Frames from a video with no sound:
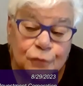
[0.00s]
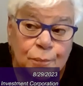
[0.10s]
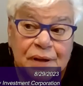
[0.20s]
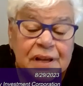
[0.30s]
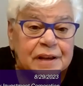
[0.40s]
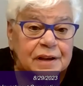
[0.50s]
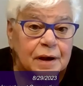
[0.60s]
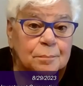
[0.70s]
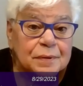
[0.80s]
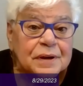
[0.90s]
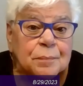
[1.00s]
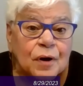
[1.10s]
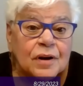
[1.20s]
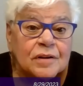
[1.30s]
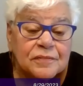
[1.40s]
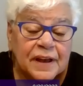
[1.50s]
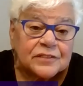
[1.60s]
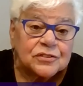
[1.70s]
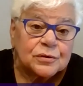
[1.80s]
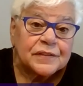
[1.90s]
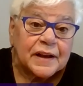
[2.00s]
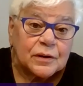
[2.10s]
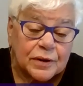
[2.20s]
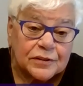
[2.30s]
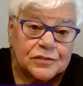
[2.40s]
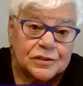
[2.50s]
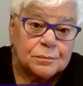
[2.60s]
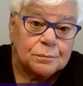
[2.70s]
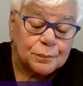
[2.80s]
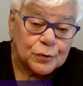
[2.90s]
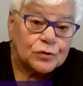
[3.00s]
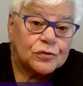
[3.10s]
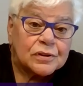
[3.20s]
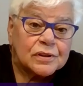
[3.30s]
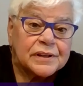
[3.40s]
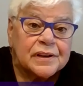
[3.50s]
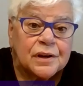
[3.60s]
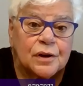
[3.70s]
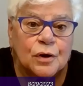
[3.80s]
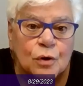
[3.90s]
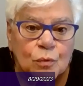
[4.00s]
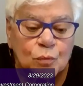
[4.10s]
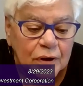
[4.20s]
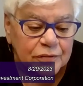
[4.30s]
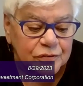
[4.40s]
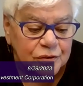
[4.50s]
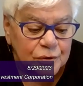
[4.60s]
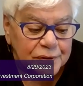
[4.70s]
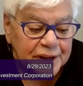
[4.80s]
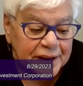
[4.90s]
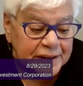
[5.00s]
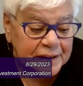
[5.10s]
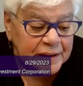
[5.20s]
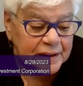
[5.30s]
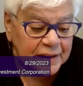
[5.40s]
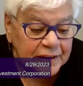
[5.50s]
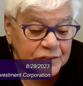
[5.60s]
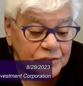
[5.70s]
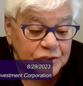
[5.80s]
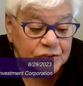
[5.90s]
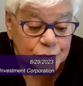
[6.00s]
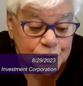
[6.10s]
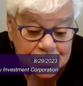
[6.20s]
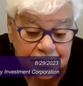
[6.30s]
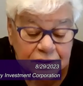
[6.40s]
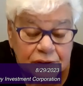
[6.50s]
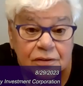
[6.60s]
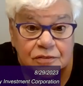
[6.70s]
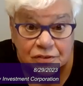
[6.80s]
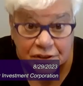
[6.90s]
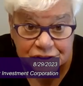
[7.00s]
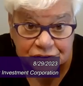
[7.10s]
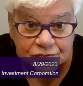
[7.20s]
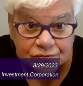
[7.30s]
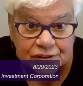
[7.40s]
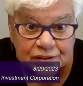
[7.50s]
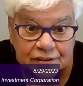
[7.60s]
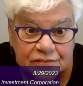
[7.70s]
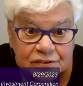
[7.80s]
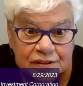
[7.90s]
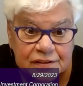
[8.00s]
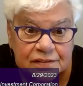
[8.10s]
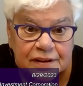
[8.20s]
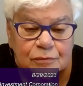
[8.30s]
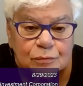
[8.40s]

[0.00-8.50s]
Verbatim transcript: for me, a big part of answering that question personally was creating an institution such as VEIC